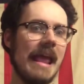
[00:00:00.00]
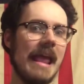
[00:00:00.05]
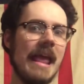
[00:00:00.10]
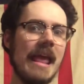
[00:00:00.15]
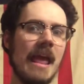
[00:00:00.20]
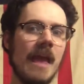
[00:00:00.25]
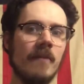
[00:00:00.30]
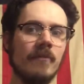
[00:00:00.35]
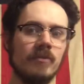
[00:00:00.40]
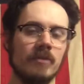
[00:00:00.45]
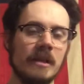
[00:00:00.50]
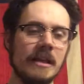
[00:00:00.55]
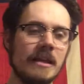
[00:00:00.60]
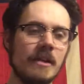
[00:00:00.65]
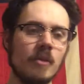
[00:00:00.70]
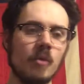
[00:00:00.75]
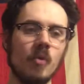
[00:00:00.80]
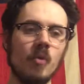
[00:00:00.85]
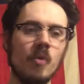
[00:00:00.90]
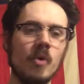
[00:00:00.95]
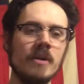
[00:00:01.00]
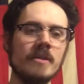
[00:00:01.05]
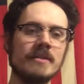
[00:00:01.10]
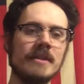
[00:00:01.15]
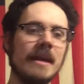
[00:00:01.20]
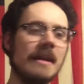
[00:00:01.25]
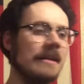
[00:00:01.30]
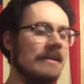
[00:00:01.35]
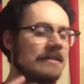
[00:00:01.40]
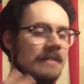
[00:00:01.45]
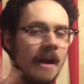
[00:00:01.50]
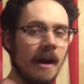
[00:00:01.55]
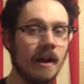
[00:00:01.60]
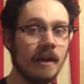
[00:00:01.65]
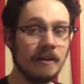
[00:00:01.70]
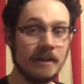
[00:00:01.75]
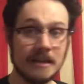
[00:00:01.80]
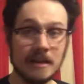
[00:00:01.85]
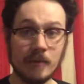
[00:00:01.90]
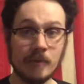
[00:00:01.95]
If Link was an
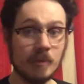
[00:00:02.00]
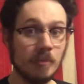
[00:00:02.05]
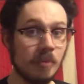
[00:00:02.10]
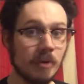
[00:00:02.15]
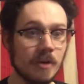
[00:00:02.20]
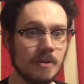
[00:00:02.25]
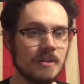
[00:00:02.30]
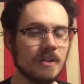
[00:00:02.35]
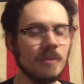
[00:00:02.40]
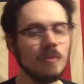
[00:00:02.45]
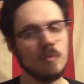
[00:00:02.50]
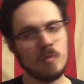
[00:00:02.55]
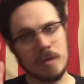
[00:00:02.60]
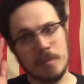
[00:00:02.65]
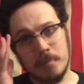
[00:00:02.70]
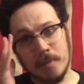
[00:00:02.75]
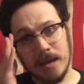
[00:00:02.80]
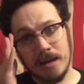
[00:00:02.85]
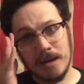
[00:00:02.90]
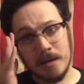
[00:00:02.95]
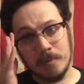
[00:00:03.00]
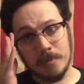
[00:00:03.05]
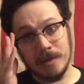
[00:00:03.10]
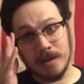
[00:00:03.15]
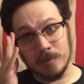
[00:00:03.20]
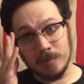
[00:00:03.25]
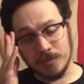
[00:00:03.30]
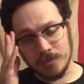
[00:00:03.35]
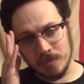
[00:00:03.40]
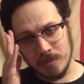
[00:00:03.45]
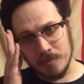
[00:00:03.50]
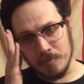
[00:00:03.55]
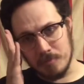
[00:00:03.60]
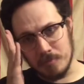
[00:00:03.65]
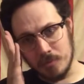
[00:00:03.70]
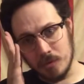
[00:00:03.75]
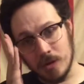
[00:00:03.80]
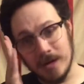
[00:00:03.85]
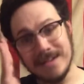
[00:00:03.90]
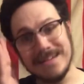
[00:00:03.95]
entirely different person, we may not be able to
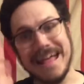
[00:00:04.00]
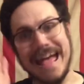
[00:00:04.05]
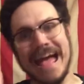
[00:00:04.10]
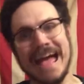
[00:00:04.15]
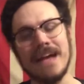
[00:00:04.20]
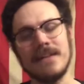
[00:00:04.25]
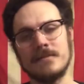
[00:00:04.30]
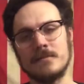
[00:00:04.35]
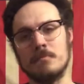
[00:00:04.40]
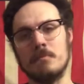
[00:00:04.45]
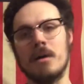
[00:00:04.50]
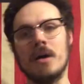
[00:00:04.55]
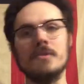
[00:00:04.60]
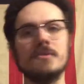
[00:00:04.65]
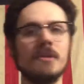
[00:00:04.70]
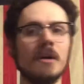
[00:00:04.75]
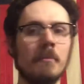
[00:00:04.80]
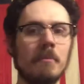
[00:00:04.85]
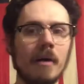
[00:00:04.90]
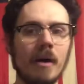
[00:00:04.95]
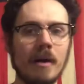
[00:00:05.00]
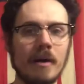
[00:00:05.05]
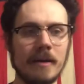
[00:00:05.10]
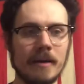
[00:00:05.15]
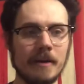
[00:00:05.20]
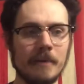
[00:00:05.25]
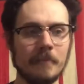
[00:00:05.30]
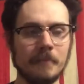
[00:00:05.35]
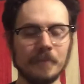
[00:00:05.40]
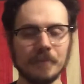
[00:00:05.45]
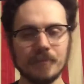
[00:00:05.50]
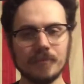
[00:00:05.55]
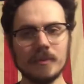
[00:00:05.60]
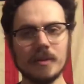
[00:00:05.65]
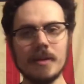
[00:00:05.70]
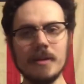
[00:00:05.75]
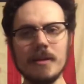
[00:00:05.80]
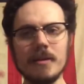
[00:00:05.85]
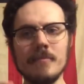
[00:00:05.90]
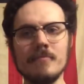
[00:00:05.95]
imprint as much upon him.
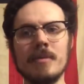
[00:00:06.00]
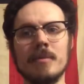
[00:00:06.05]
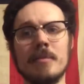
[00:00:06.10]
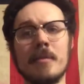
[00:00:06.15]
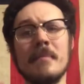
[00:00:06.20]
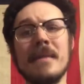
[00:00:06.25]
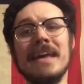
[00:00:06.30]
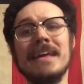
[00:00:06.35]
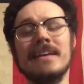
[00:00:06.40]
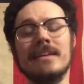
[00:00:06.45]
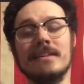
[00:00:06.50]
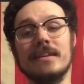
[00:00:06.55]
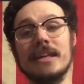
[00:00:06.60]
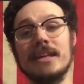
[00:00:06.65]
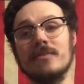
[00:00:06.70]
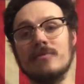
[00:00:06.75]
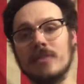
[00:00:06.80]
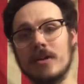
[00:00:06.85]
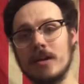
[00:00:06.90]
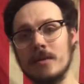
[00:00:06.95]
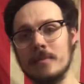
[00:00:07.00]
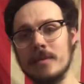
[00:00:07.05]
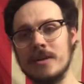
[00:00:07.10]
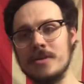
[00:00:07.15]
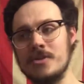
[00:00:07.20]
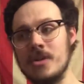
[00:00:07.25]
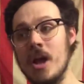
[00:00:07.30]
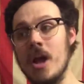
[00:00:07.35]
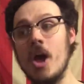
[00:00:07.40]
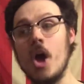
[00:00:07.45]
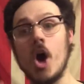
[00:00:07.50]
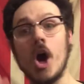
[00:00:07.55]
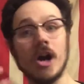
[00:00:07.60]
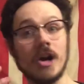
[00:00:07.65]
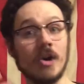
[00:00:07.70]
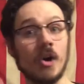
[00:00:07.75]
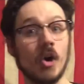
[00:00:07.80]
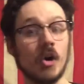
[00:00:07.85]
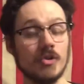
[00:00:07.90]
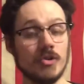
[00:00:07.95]
But by making Link very much a
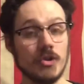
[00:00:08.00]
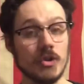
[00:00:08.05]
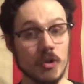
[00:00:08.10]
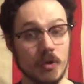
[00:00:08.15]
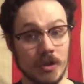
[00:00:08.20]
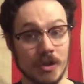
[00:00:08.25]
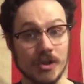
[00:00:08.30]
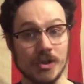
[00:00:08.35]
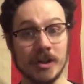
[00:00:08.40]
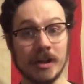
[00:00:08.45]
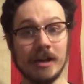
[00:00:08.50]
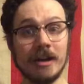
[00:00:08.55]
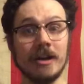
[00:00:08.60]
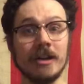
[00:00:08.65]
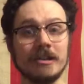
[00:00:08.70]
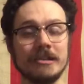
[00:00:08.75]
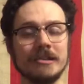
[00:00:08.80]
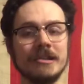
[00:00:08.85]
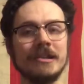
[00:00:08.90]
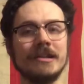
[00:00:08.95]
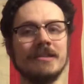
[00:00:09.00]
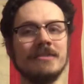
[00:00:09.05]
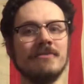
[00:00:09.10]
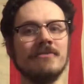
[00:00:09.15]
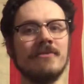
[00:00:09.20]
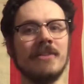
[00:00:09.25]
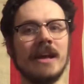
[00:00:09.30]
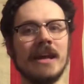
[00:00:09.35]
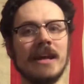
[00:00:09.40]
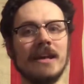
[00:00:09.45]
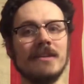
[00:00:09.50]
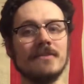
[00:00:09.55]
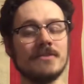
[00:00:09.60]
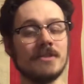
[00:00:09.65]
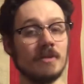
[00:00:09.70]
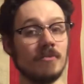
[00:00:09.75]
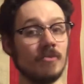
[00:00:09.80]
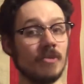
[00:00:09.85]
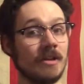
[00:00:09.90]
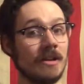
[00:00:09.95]
cartoonish character in the vein of
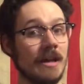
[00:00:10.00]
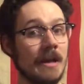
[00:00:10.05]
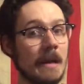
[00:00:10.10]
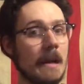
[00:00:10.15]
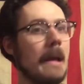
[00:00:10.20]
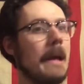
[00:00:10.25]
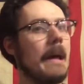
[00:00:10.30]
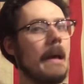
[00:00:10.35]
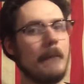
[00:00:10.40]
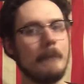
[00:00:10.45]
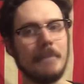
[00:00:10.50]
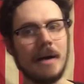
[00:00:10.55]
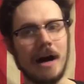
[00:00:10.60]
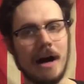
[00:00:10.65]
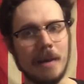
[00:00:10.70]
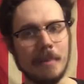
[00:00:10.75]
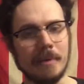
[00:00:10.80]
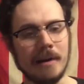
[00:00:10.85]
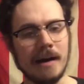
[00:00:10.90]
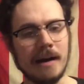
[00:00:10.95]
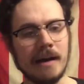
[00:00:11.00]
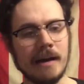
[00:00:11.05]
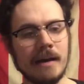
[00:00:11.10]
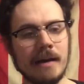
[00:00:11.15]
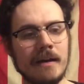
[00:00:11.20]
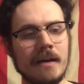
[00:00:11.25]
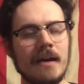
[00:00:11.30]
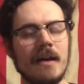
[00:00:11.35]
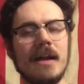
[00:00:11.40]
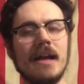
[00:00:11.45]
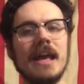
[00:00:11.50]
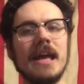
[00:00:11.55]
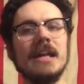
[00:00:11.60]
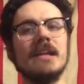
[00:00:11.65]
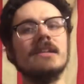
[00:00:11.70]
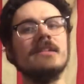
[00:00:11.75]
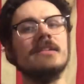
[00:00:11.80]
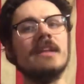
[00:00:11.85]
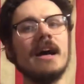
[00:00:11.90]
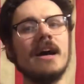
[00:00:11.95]
someone like Popeye, it
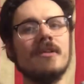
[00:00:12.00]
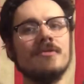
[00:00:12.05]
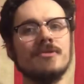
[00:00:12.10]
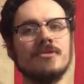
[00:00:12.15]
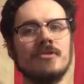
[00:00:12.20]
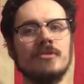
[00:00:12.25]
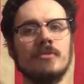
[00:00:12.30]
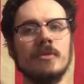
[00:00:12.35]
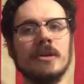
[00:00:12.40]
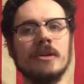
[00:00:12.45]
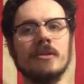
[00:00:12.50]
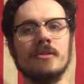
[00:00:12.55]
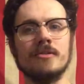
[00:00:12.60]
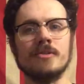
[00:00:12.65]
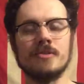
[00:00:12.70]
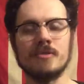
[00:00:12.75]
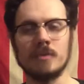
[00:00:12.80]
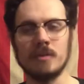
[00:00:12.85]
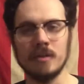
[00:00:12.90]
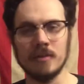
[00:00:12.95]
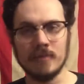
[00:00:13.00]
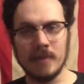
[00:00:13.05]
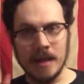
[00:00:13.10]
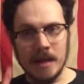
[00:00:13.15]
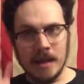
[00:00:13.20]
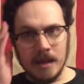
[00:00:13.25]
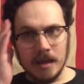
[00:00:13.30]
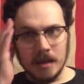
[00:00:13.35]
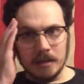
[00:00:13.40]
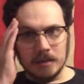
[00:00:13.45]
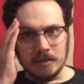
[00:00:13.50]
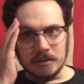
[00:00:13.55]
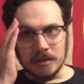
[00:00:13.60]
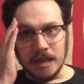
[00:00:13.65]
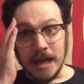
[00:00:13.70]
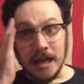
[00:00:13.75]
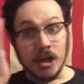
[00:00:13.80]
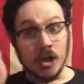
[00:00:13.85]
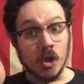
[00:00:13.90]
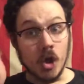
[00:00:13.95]
allows the reader to sort of
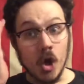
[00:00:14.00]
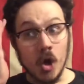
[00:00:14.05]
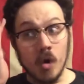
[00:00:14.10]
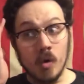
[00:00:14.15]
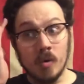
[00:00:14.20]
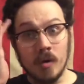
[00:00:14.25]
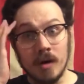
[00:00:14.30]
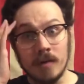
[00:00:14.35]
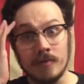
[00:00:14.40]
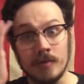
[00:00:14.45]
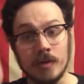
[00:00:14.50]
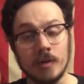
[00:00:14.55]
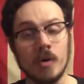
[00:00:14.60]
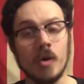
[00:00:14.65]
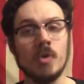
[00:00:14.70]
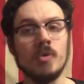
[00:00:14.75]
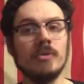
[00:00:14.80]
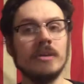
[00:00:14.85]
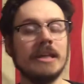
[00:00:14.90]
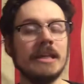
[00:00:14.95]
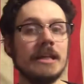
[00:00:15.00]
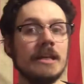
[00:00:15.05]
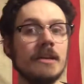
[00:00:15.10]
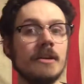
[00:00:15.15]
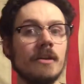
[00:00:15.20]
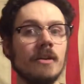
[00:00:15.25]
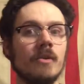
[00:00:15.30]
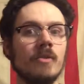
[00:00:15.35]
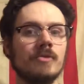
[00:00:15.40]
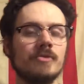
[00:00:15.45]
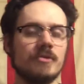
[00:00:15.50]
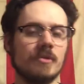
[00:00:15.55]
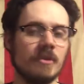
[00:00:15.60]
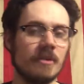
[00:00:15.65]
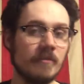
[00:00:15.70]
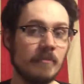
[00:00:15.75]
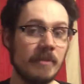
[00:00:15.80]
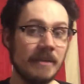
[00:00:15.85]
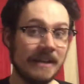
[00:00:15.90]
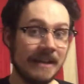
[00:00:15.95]
let go of their own ego, sort
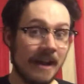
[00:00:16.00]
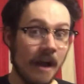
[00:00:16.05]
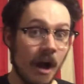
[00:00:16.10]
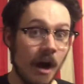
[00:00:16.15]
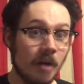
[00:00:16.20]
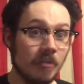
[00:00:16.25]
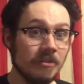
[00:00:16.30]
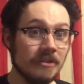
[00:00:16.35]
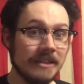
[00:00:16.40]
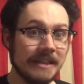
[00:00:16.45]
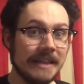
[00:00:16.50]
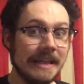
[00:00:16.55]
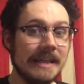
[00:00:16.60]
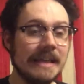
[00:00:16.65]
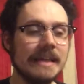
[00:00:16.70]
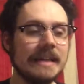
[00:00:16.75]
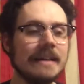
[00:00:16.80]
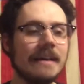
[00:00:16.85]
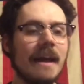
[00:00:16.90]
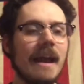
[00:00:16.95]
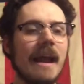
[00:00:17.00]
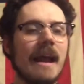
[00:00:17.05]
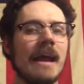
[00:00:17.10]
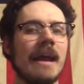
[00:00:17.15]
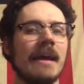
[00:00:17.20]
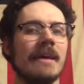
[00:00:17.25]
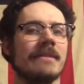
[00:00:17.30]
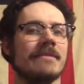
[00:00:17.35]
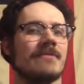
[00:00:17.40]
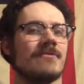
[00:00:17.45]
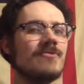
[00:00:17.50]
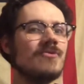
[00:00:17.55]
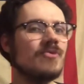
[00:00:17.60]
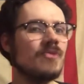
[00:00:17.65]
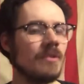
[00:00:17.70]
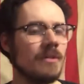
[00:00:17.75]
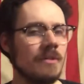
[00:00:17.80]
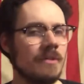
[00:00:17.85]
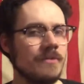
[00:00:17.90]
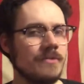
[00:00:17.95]
of become Link, and
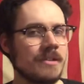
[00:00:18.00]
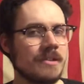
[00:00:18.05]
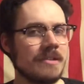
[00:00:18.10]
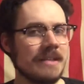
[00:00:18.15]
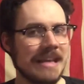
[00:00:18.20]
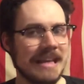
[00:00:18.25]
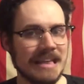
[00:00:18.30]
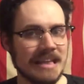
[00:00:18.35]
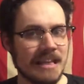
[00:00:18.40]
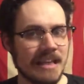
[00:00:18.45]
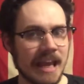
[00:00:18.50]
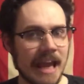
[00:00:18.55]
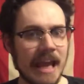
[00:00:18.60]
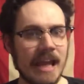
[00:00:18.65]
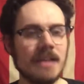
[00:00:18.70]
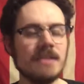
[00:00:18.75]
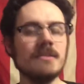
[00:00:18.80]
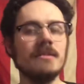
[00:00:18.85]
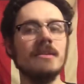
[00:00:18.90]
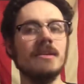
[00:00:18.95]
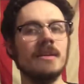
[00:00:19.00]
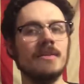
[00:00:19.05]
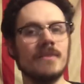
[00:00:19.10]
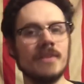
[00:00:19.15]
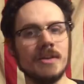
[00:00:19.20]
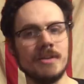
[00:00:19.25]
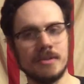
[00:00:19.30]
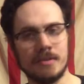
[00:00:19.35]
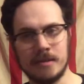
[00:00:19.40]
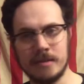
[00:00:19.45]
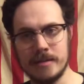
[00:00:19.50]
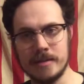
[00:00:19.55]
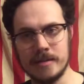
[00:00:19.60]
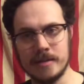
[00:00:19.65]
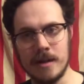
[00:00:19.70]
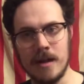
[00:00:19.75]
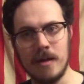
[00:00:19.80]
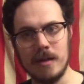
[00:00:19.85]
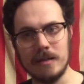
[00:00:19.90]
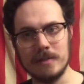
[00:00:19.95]
sort of just engage in the adventure
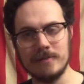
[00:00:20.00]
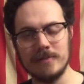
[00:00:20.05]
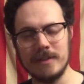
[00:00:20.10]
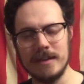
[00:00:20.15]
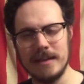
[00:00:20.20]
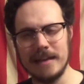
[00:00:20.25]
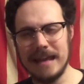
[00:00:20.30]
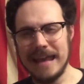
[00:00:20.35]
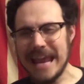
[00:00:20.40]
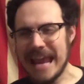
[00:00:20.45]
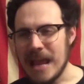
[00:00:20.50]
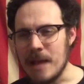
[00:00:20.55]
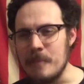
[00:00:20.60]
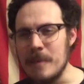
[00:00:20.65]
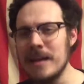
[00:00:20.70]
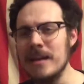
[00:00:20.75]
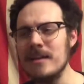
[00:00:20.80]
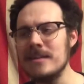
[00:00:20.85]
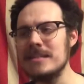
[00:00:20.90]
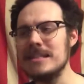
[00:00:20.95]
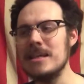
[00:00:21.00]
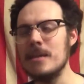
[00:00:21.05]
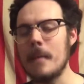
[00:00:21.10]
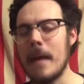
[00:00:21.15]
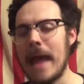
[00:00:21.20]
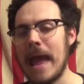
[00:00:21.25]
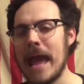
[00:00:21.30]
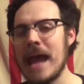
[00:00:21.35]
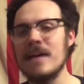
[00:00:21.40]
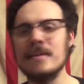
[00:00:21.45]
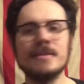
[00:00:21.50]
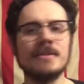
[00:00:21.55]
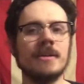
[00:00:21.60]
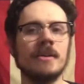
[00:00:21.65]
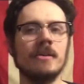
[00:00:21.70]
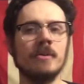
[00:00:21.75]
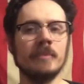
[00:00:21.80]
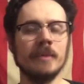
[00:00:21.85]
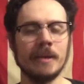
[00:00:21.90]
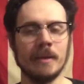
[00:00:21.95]
itself. It may not seem as
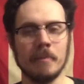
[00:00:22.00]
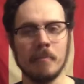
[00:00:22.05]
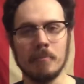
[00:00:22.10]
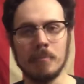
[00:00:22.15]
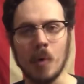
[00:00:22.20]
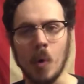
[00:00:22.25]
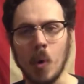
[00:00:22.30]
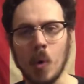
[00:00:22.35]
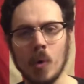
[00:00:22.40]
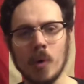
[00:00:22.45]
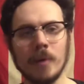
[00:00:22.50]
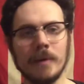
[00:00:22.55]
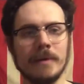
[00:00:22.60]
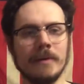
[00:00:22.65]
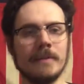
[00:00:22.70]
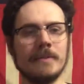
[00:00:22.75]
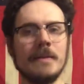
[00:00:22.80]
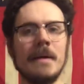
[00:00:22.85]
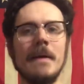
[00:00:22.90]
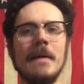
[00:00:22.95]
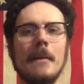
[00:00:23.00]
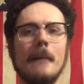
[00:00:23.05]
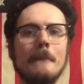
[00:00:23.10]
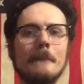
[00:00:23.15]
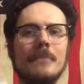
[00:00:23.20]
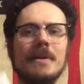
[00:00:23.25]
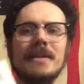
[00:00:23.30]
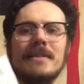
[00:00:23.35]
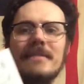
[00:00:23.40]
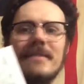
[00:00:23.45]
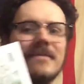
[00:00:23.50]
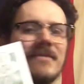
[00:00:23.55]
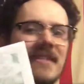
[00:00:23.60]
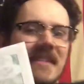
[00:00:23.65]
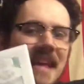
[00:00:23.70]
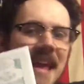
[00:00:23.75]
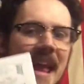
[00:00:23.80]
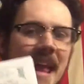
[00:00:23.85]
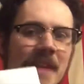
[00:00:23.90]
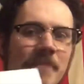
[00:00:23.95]
terribly important, but
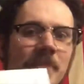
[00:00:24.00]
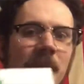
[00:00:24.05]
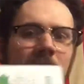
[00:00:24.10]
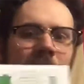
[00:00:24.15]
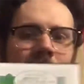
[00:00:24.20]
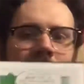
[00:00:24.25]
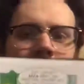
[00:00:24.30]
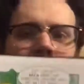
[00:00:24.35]
in my